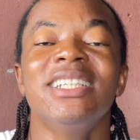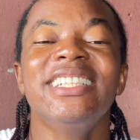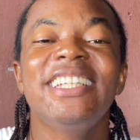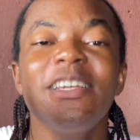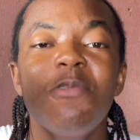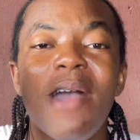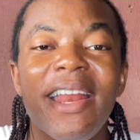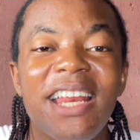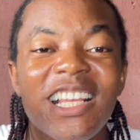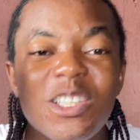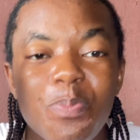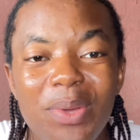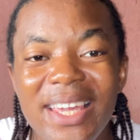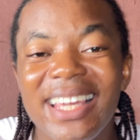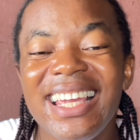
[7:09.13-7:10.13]
the way they
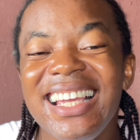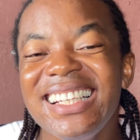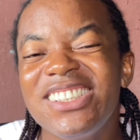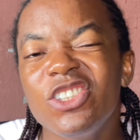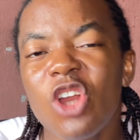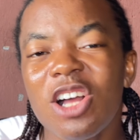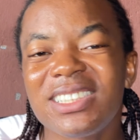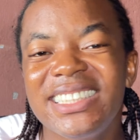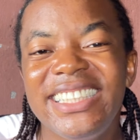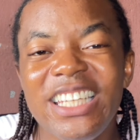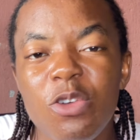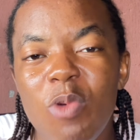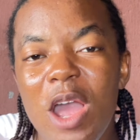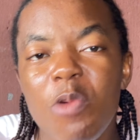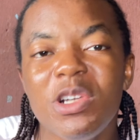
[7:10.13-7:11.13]
speak is not
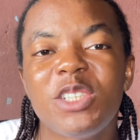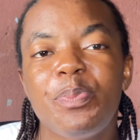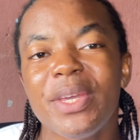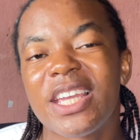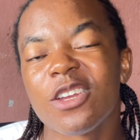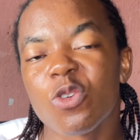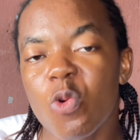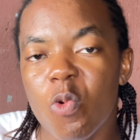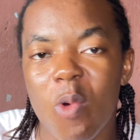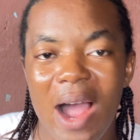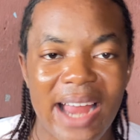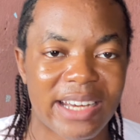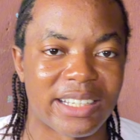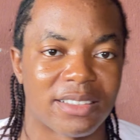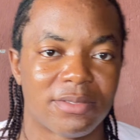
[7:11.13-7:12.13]
the way we speak in
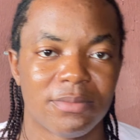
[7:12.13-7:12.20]
Ukwuani.